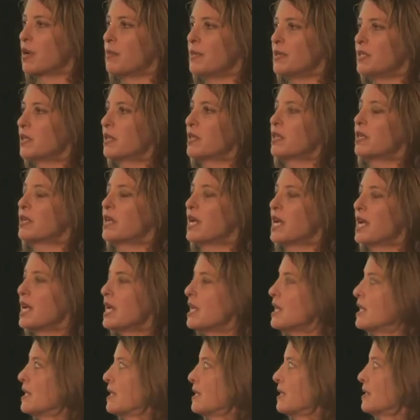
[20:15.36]
up until the
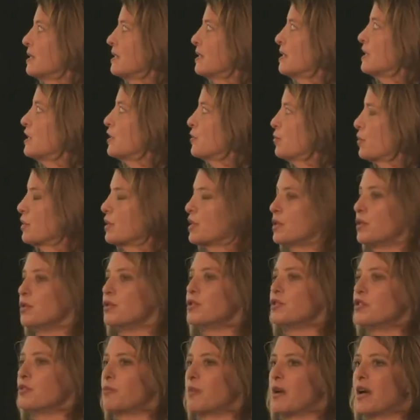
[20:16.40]
80s, these were
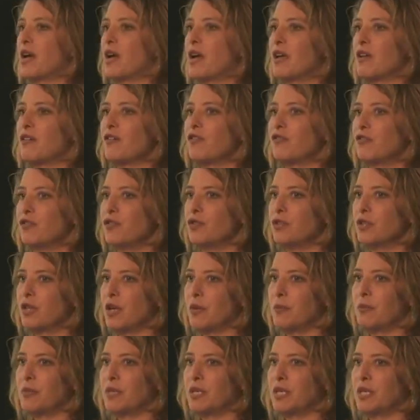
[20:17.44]
used by food
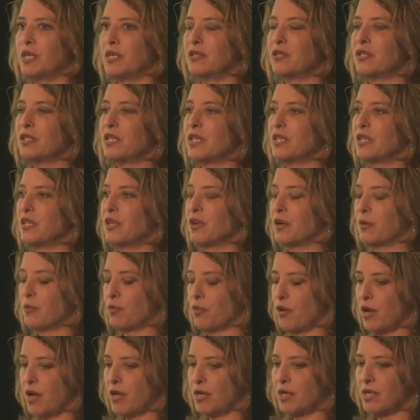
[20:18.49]
companies in their
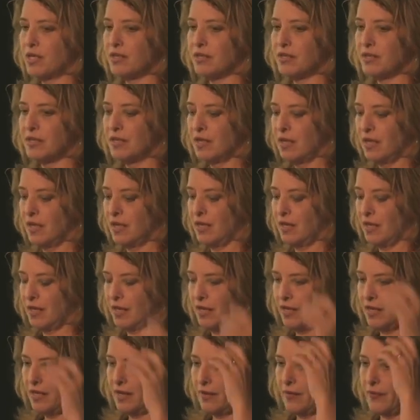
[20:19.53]
products.
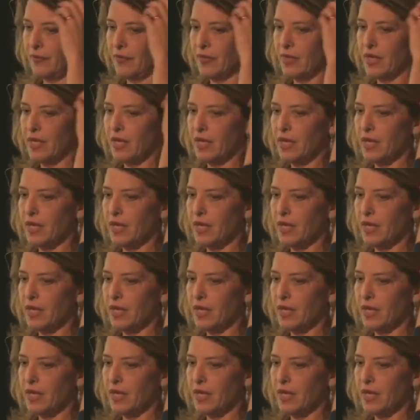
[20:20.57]
And